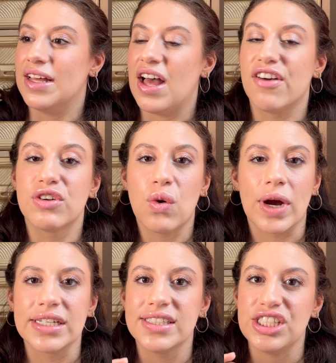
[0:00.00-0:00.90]
of
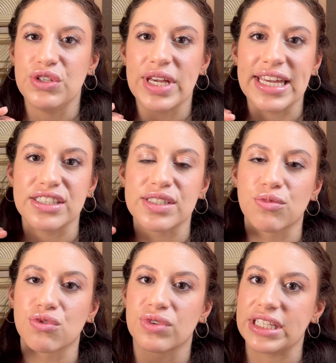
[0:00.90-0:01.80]
course, you can get
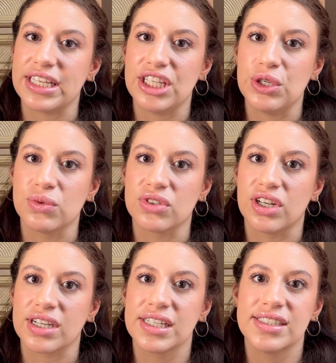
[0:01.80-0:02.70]
some really cute
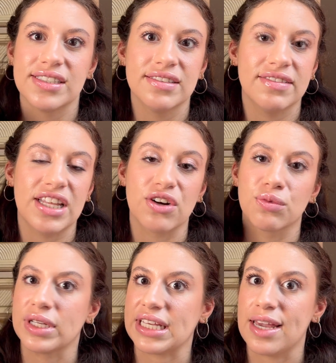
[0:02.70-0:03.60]
looks that are
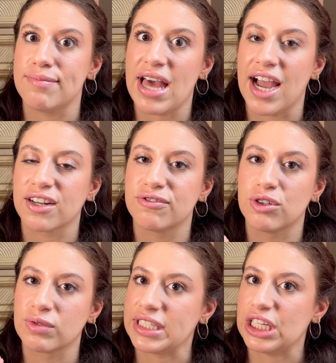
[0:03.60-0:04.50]
really impactful
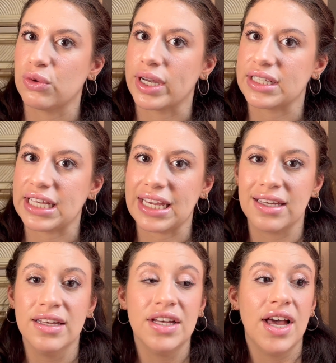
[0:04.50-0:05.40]
really quickly.
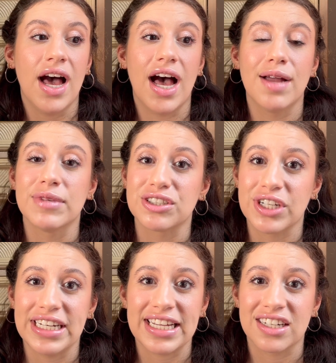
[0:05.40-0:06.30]
I'm not trying
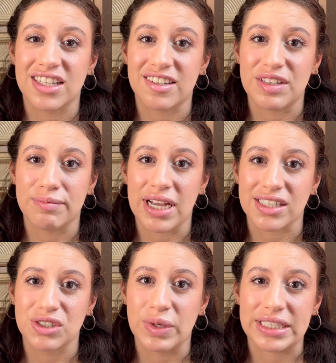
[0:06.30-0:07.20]
to get a lot of
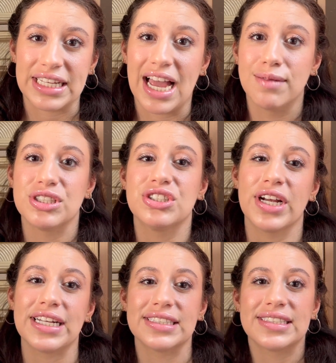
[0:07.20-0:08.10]
impact quickly. I'm just
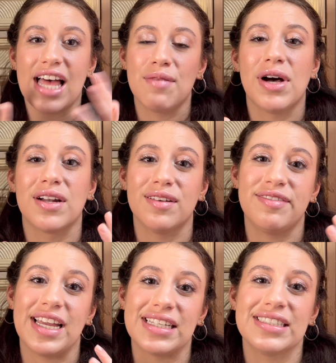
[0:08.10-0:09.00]
trying to slap on a
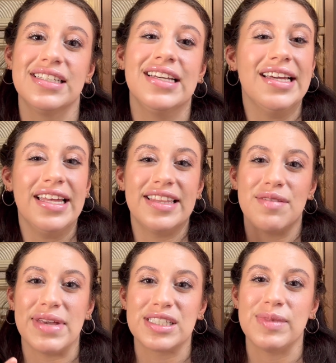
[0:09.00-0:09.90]
face that
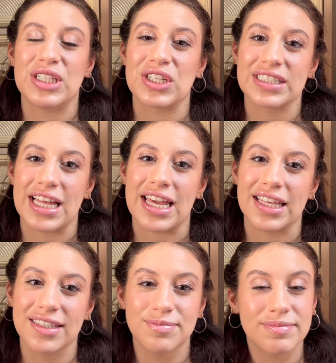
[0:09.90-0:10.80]
makes me look like